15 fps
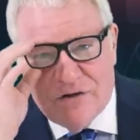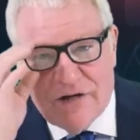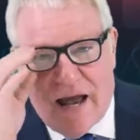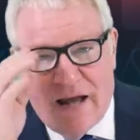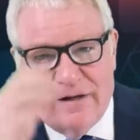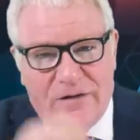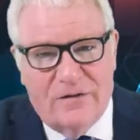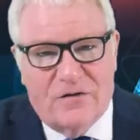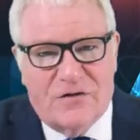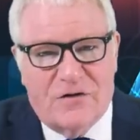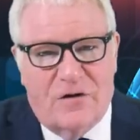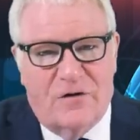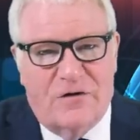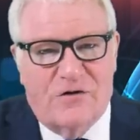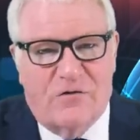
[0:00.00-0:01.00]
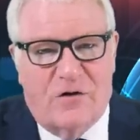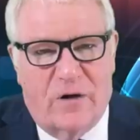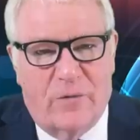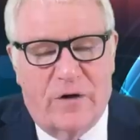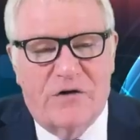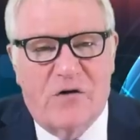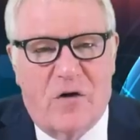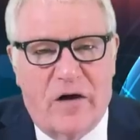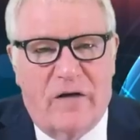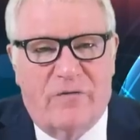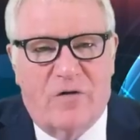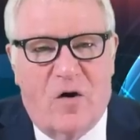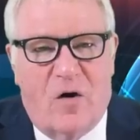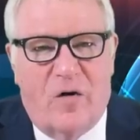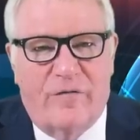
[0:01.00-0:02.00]
Salad Surgery, which I
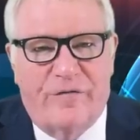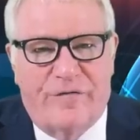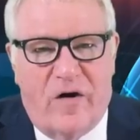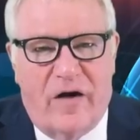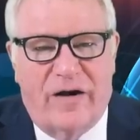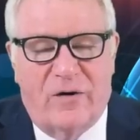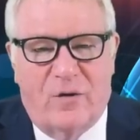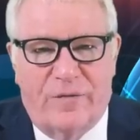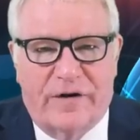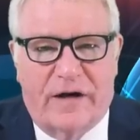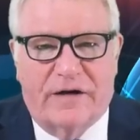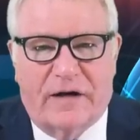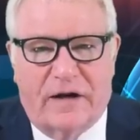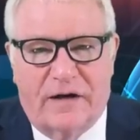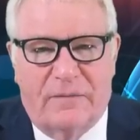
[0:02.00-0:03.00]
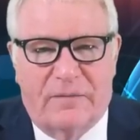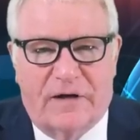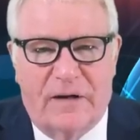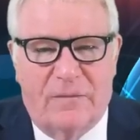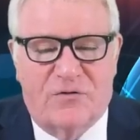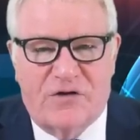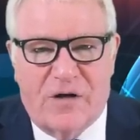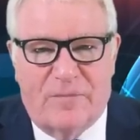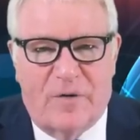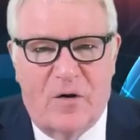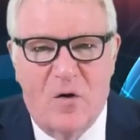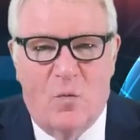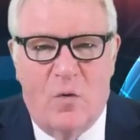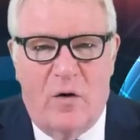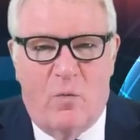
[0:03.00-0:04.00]
have got on vinyl. It keeps jumping.
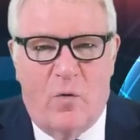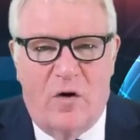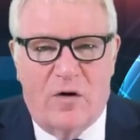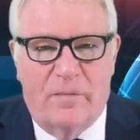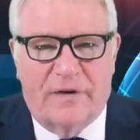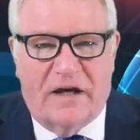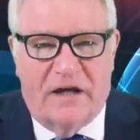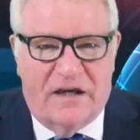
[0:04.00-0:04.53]
Welcome.